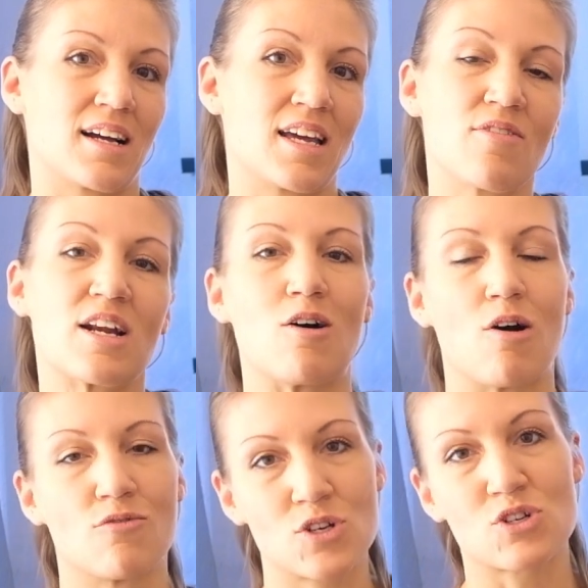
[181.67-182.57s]
even
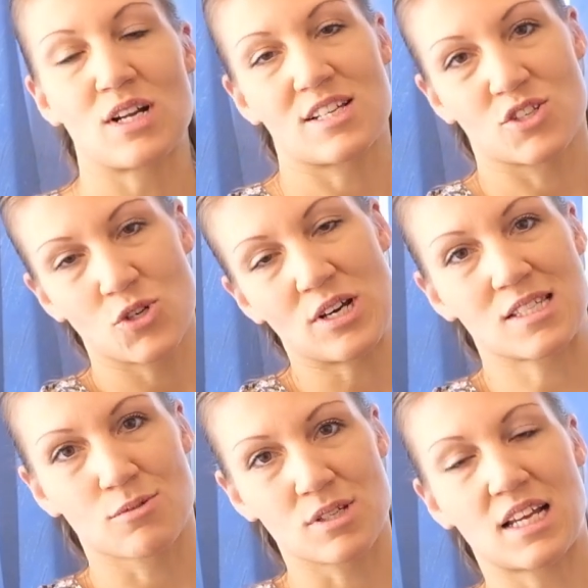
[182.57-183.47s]
our vision as GOA
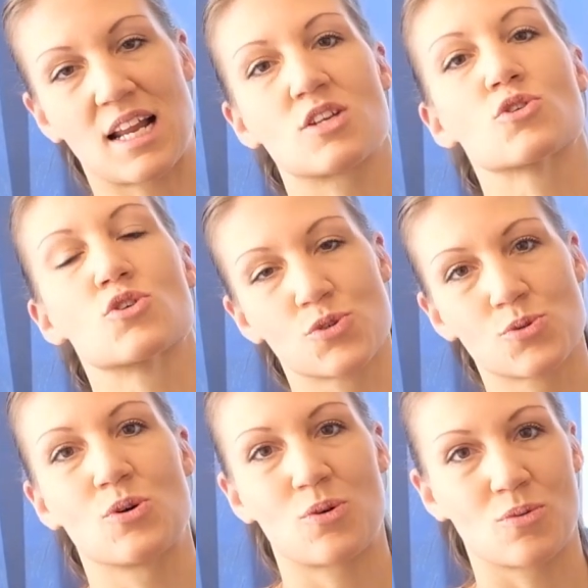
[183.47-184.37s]
Switzerland
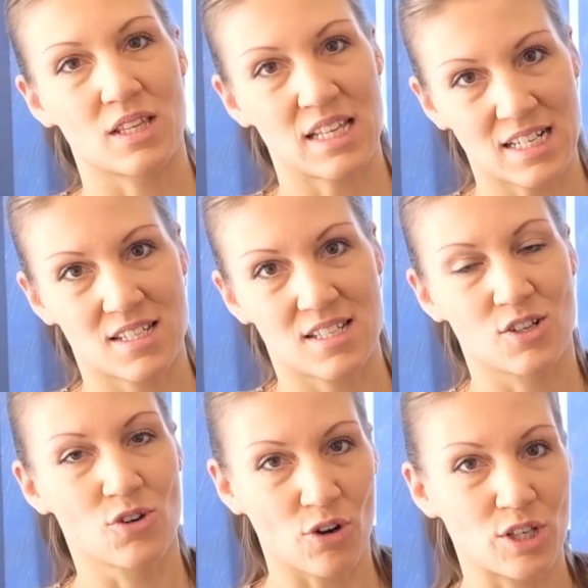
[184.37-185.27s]
grew with that
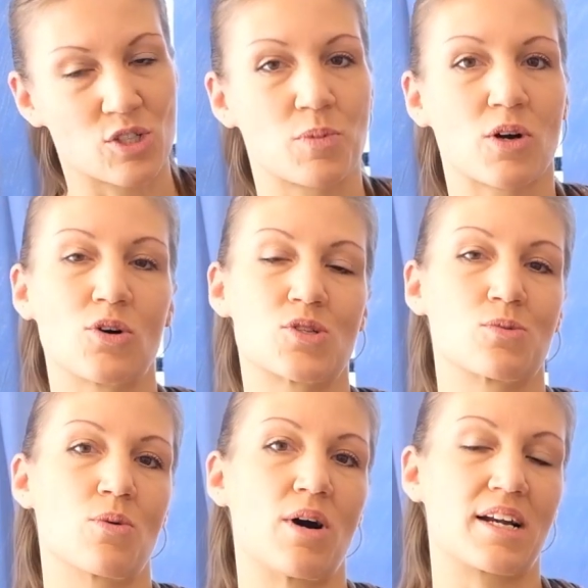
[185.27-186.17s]
knowledge, because
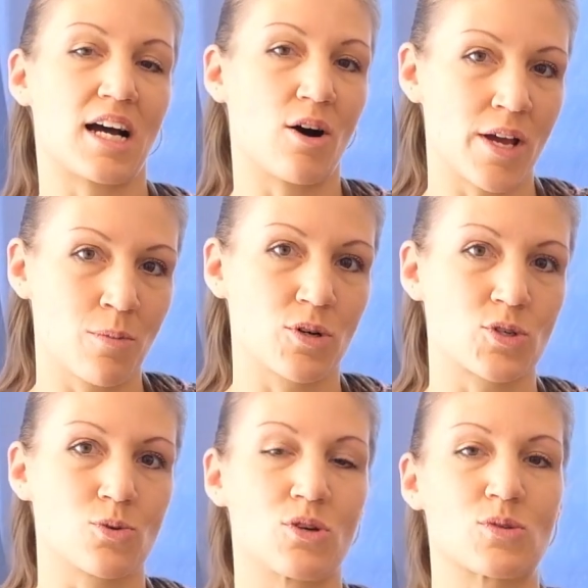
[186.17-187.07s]
we were now able
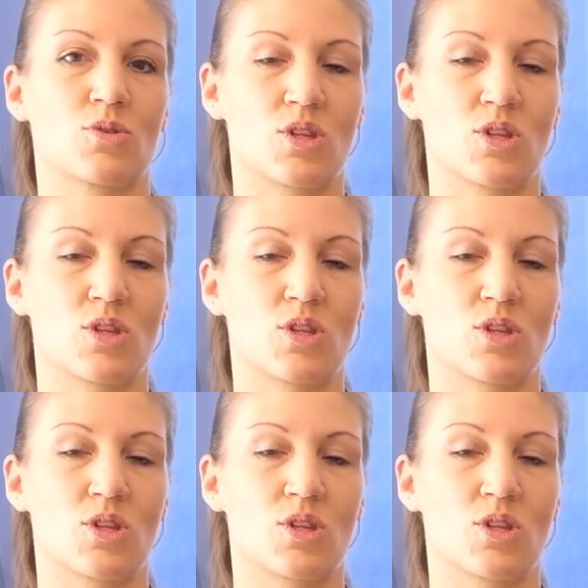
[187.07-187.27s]
to also